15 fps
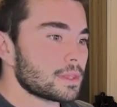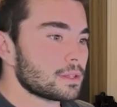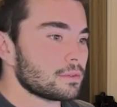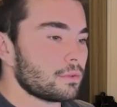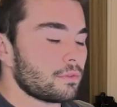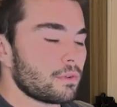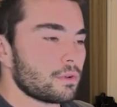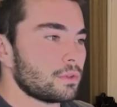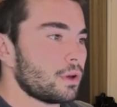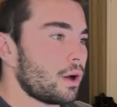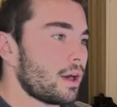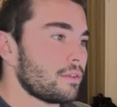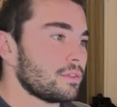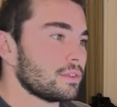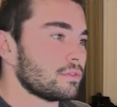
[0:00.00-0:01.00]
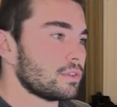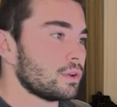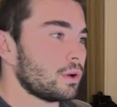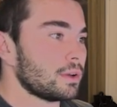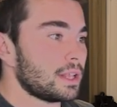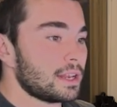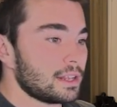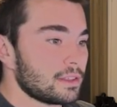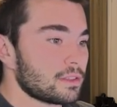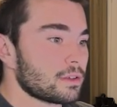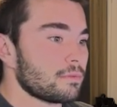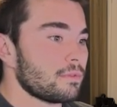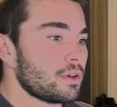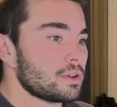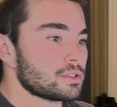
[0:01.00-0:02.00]
or for not needing a
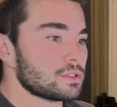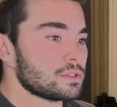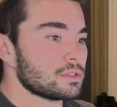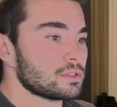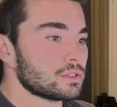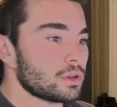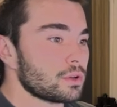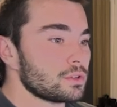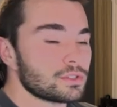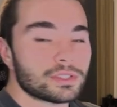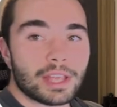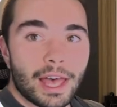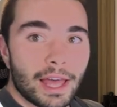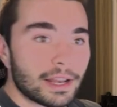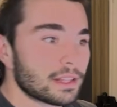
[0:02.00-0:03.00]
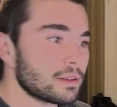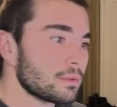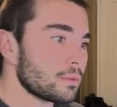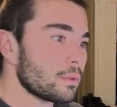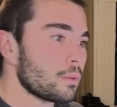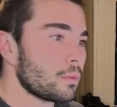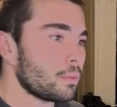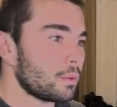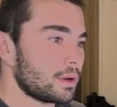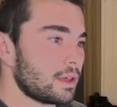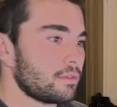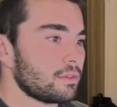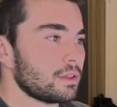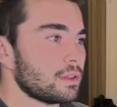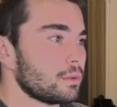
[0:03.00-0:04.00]
conversion. So you just add in
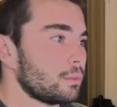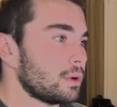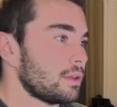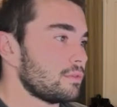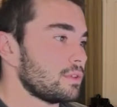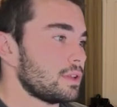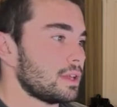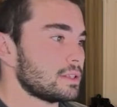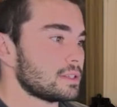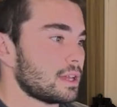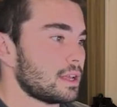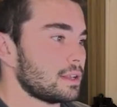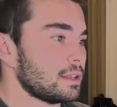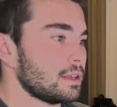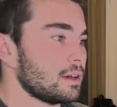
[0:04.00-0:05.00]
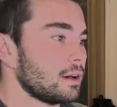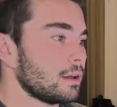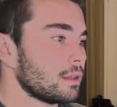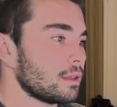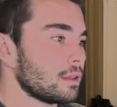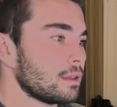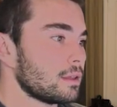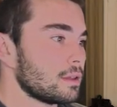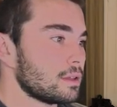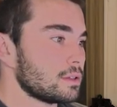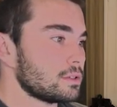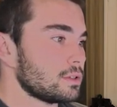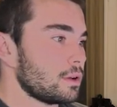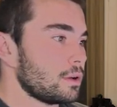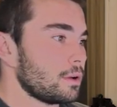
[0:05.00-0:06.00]
whatever you need to add here.
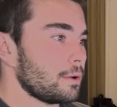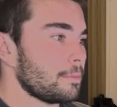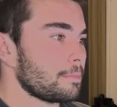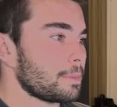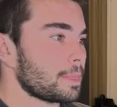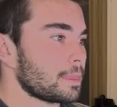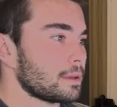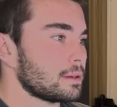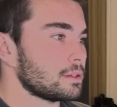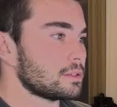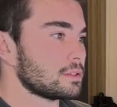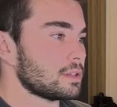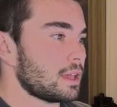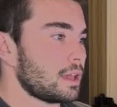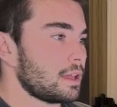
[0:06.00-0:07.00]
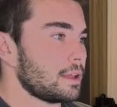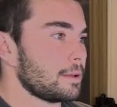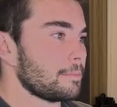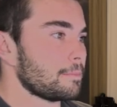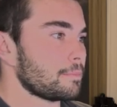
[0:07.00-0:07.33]
So say